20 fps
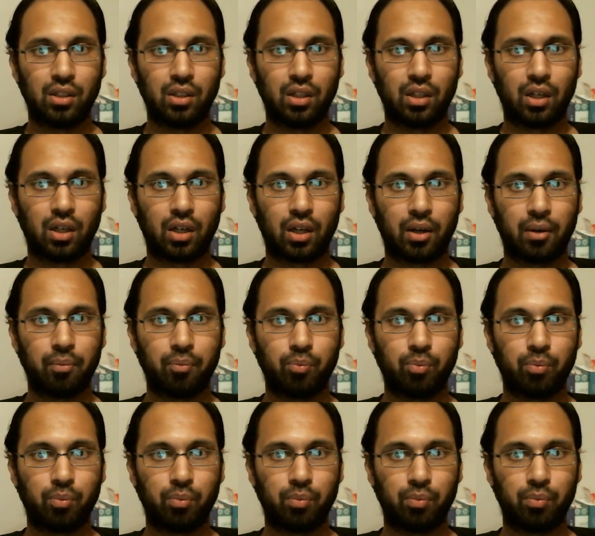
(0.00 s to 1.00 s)
um,
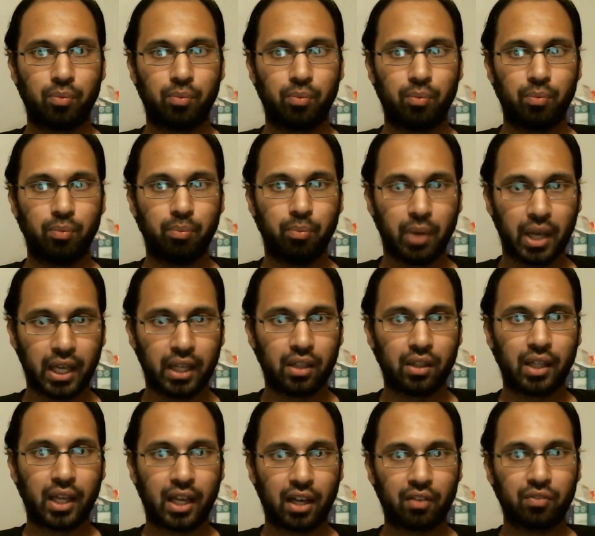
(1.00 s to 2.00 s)

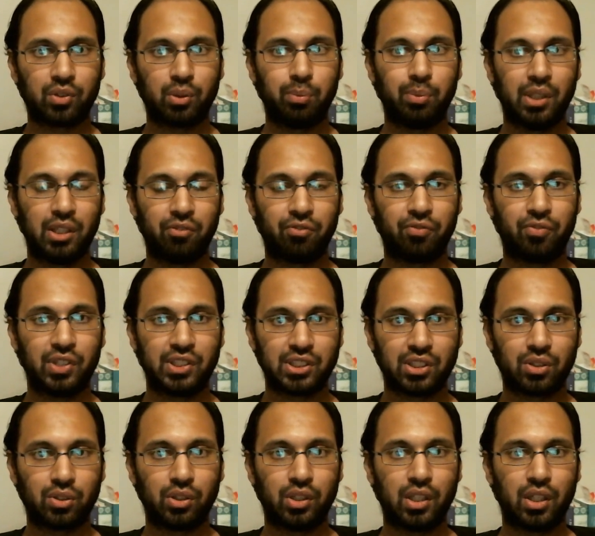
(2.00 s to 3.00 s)
men have to be
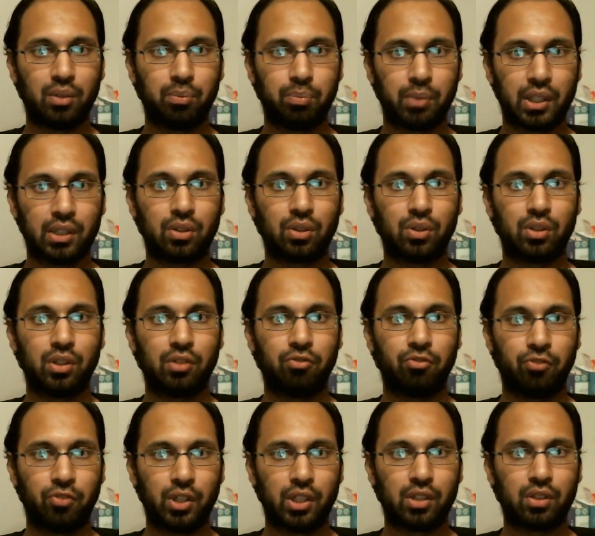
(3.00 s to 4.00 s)
physically and mentally
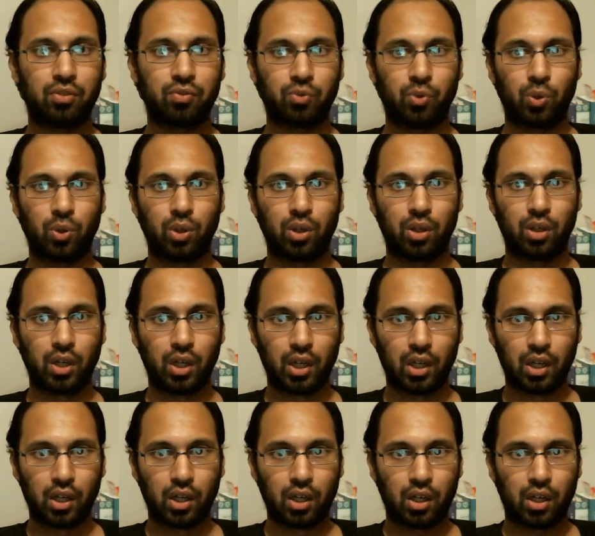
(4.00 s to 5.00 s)
fit for
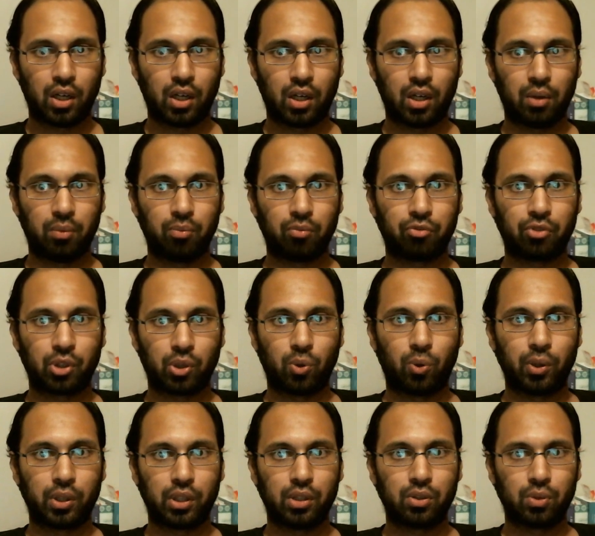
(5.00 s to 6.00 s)

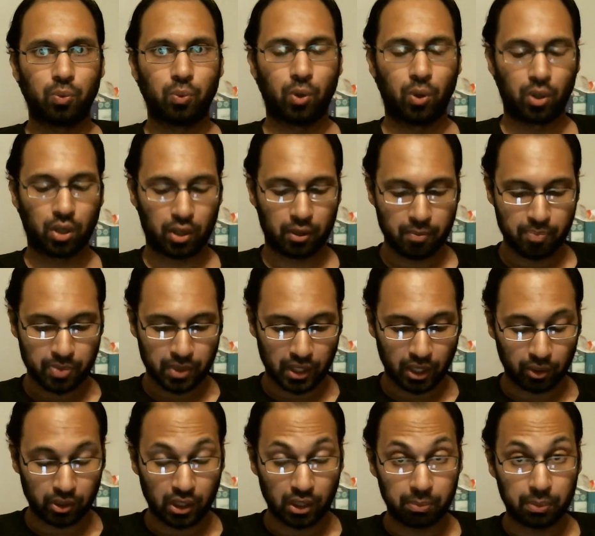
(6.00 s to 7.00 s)
going into war.
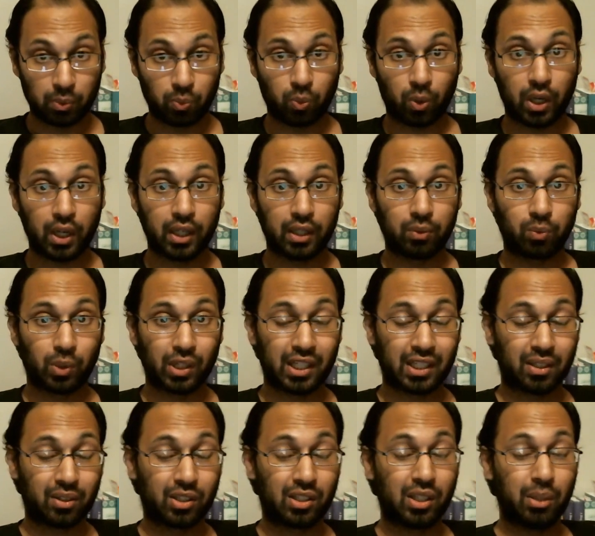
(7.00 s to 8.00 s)
Now, keep in mind when I
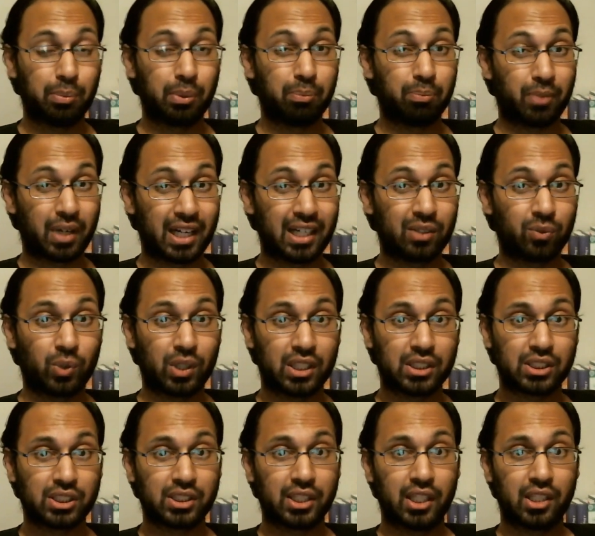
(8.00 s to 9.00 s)

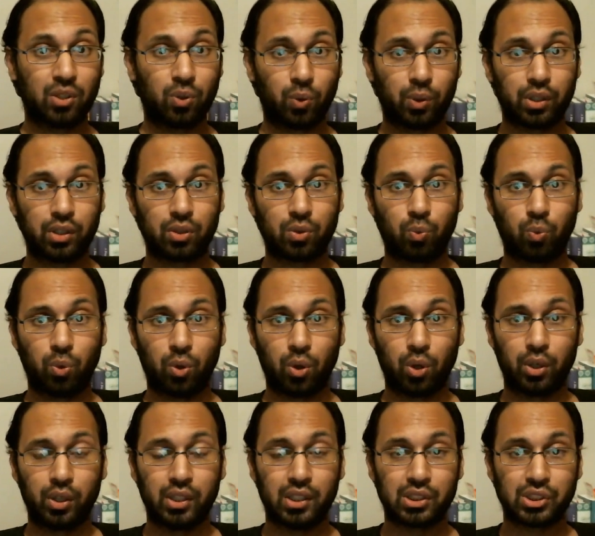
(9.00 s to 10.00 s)
say going into
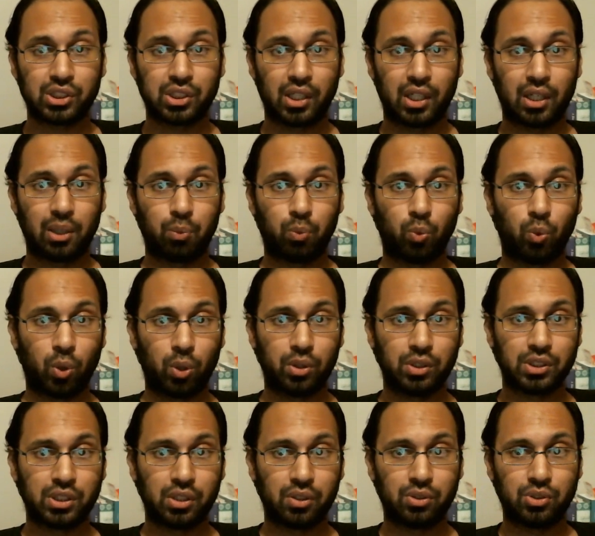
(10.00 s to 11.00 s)
war in Islam, war
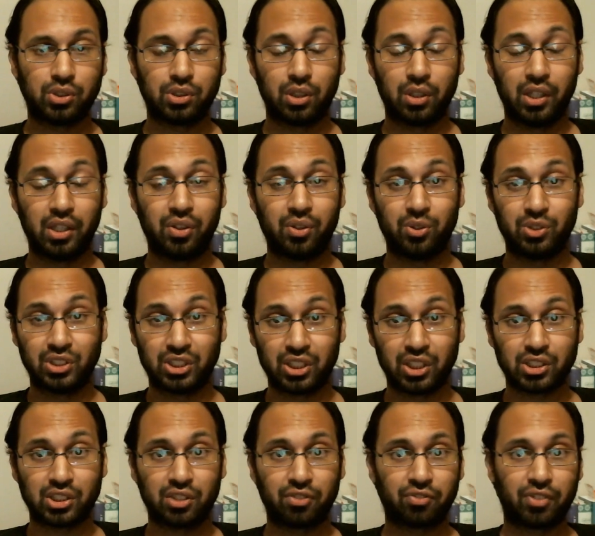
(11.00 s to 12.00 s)
is either
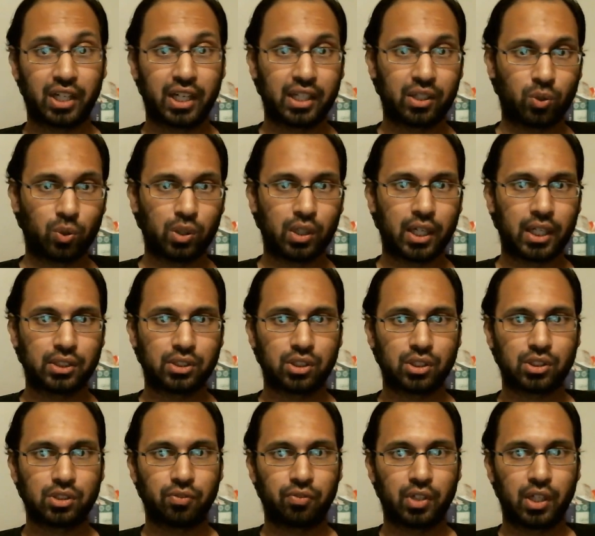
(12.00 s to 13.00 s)
justified or not
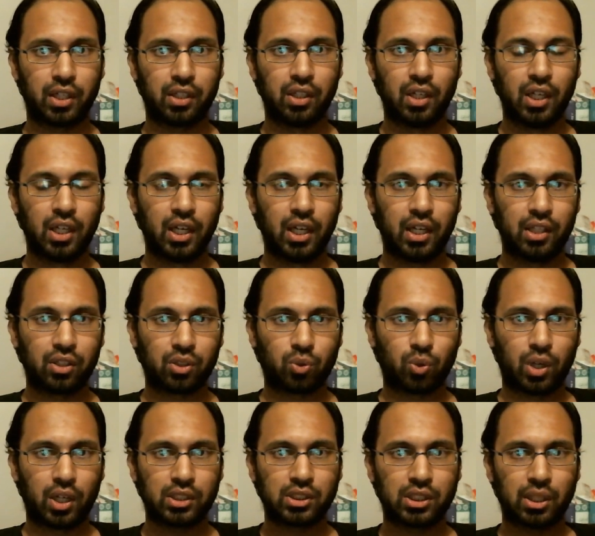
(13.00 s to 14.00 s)
justified. In the
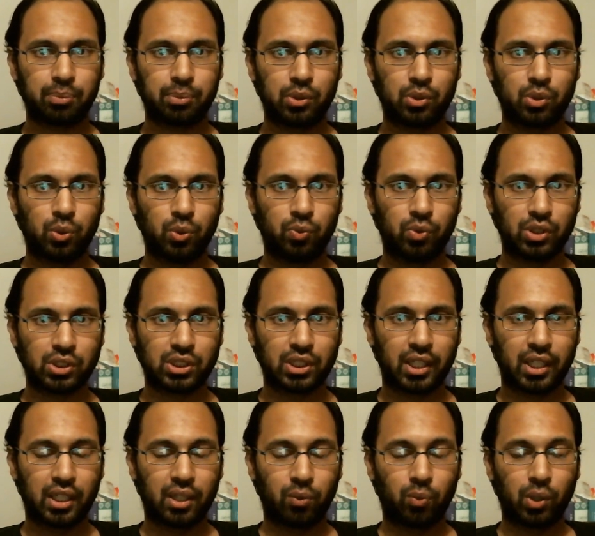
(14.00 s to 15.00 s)
Quran, chapter 2, verse
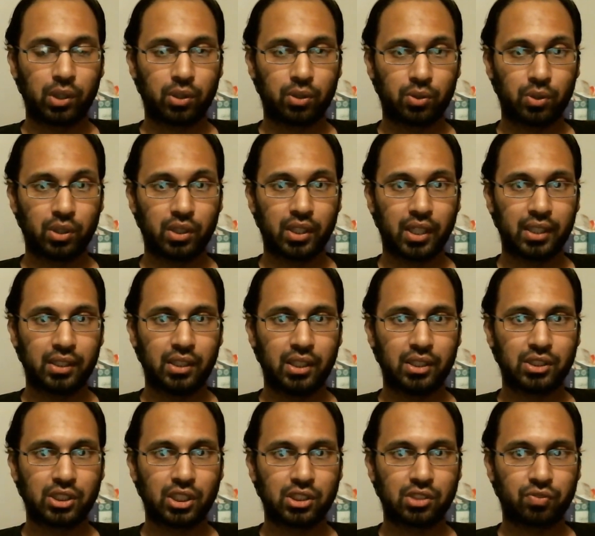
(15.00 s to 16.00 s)
190,
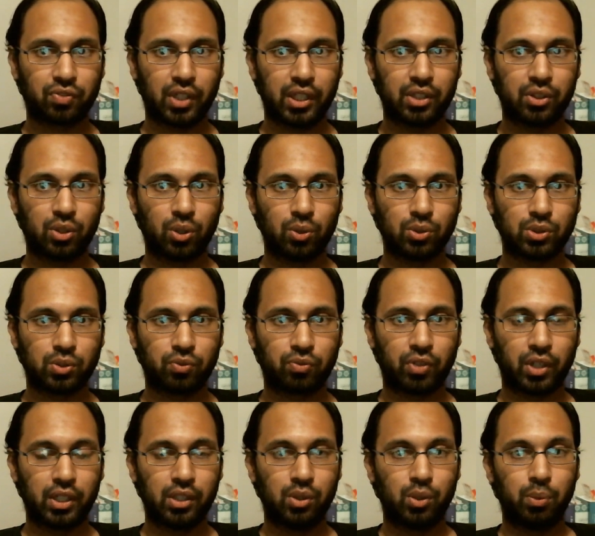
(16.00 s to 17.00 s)
it says, "Fight those who
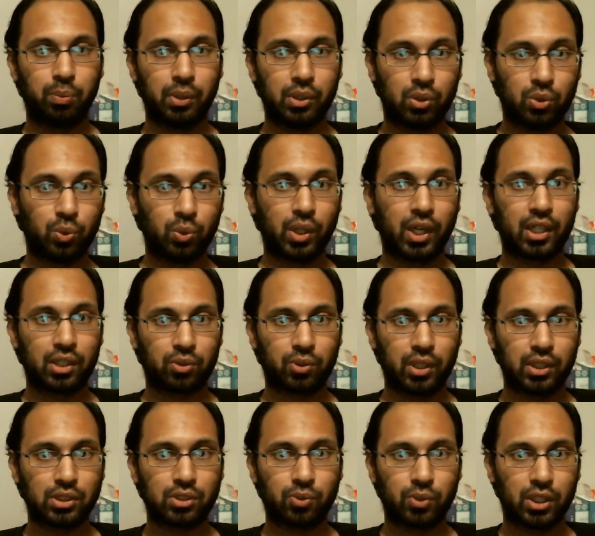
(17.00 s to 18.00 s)
fight you, but do not
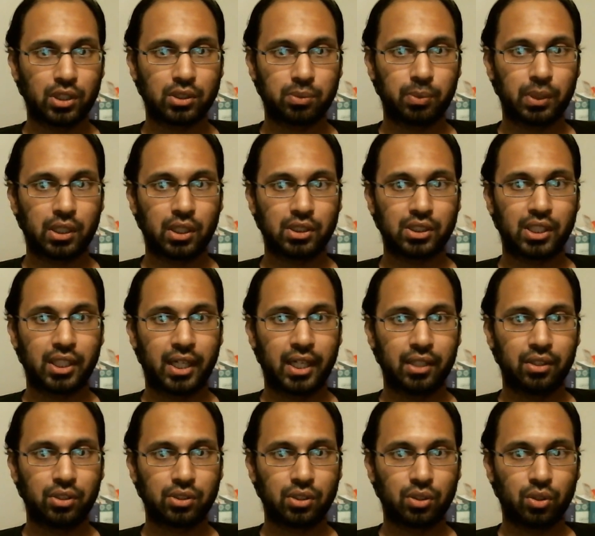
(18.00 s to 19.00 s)
transgress, because God
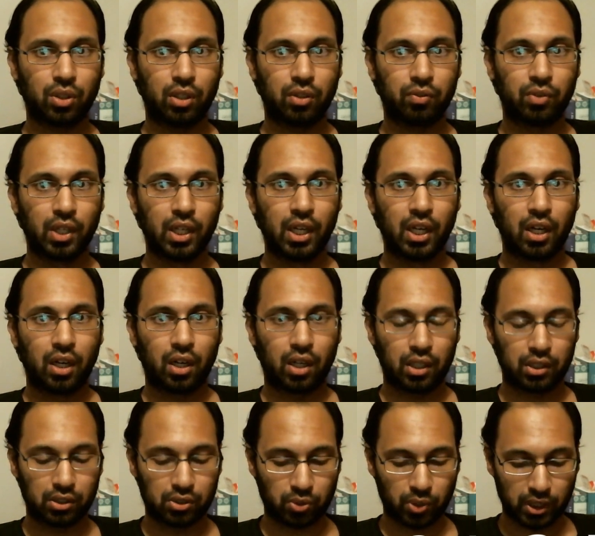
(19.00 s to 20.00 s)
doesn't love
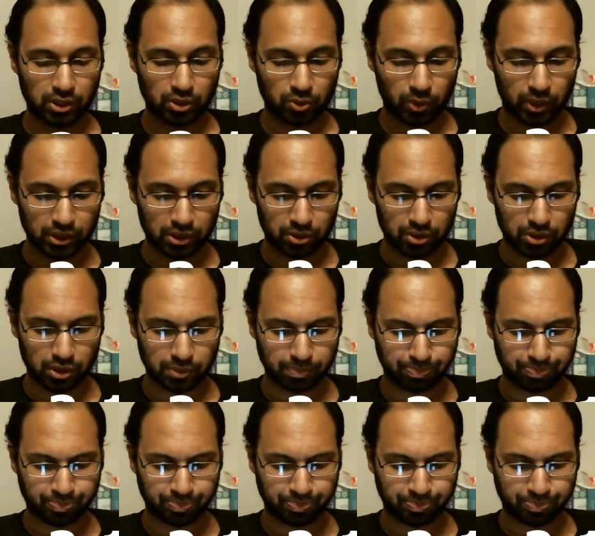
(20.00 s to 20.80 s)
the transgressors."